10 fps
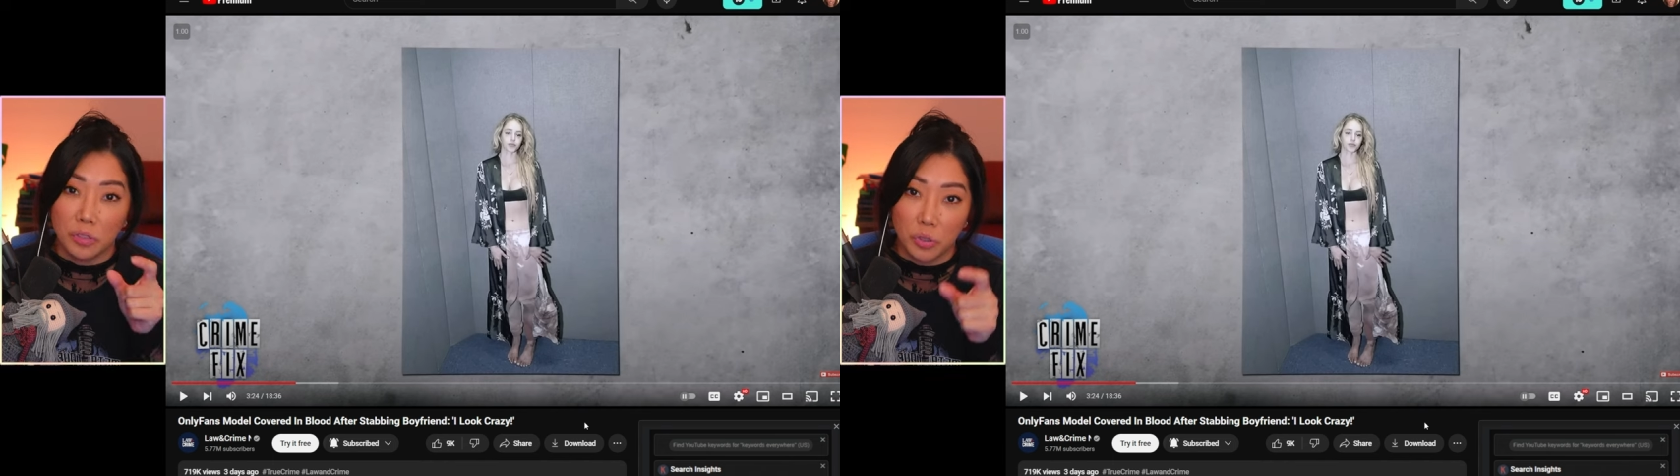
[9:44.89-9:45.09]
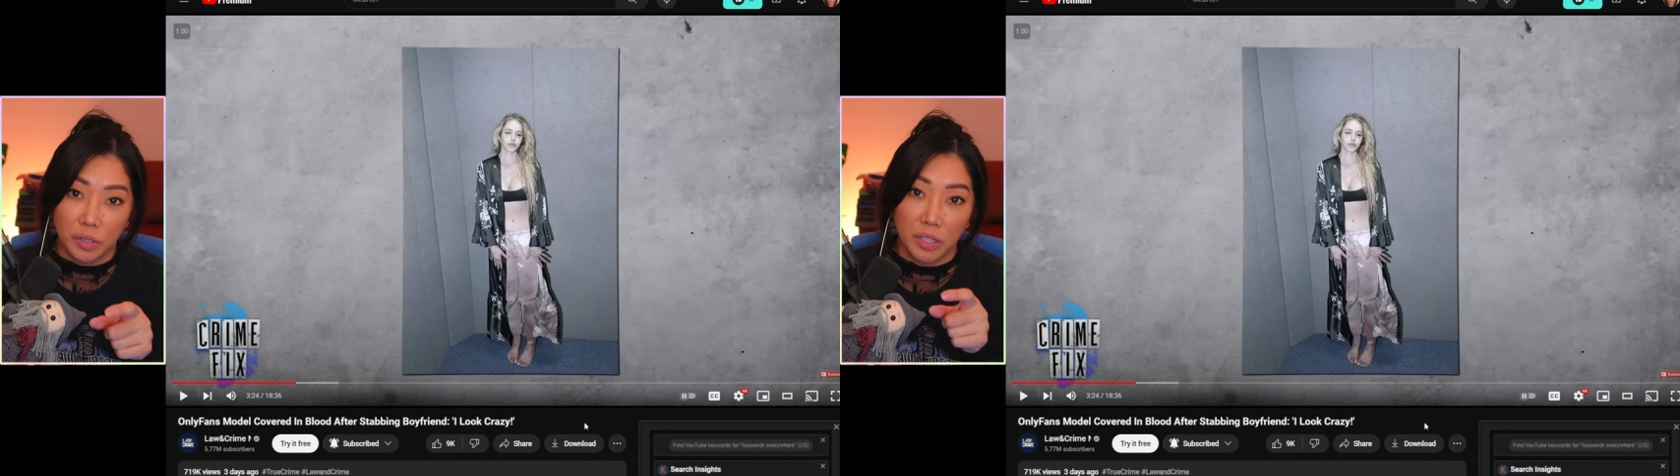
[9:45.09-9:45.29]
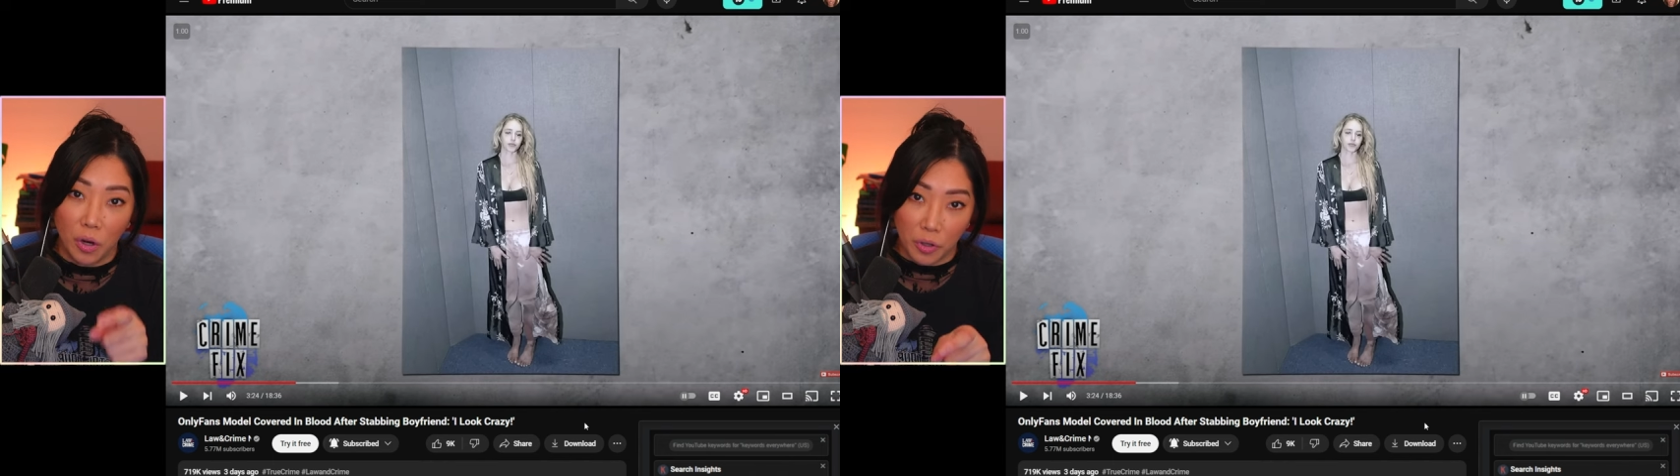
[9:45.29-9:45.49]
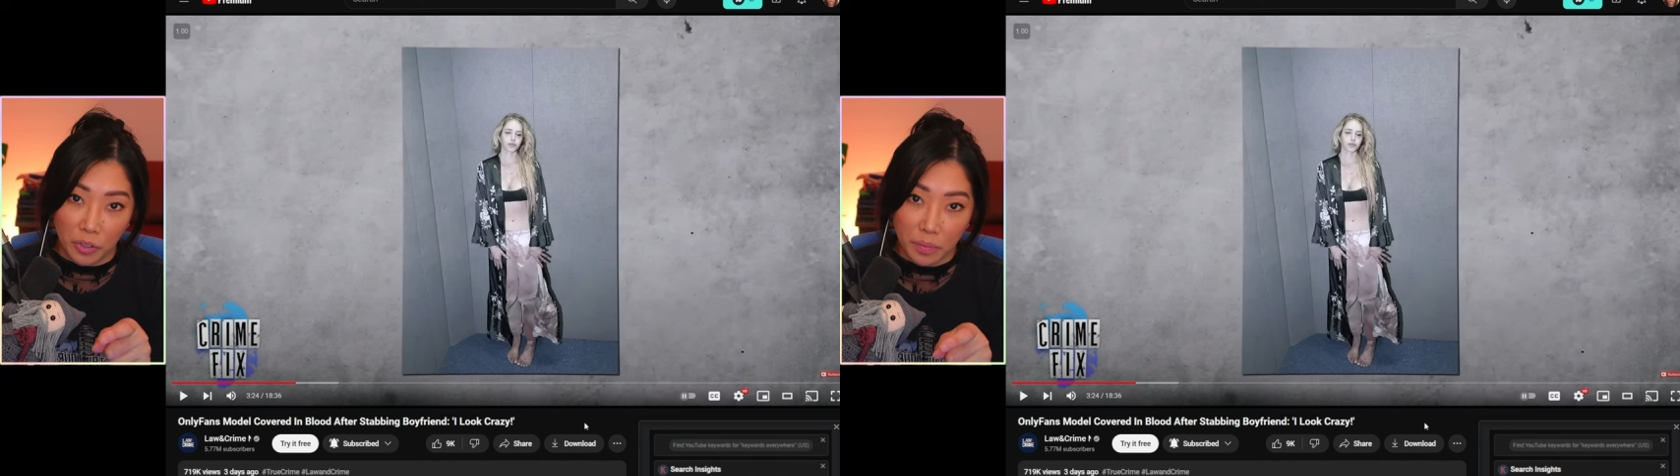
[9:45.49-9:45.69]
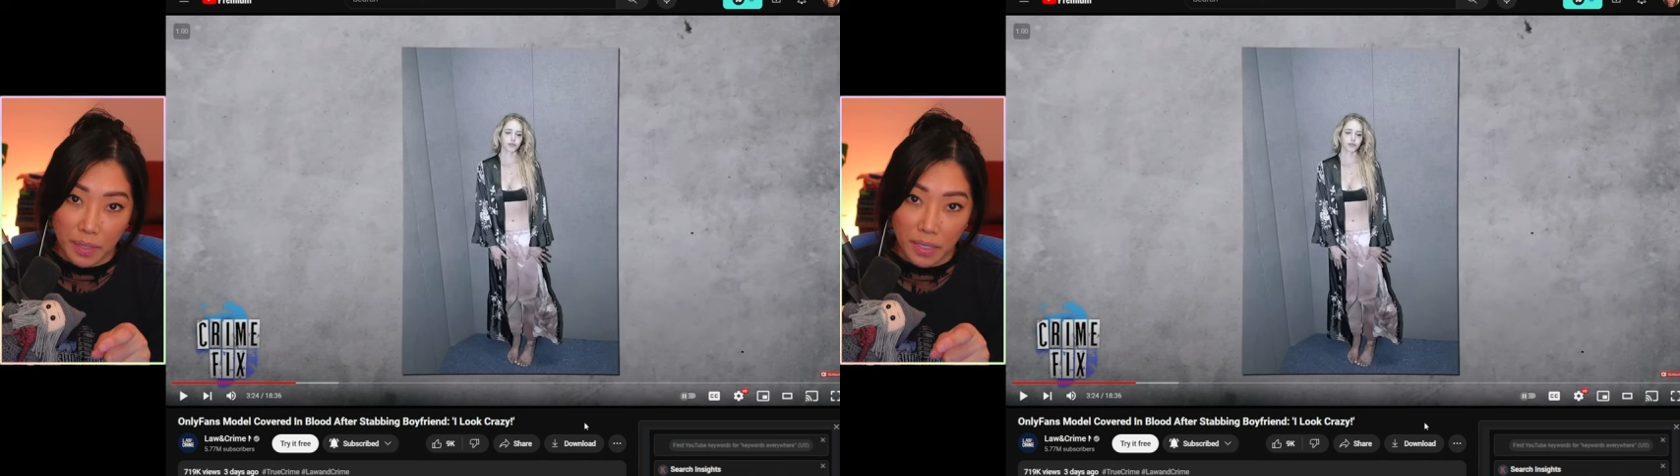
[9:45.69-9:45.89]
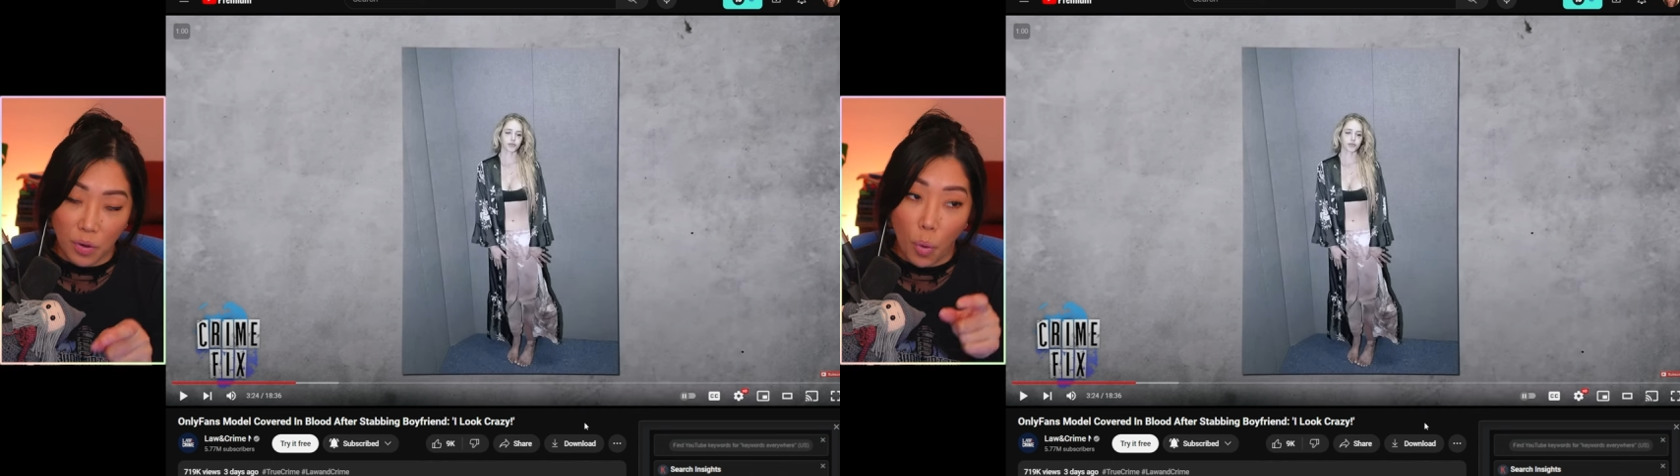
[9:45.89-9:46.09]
during the argument,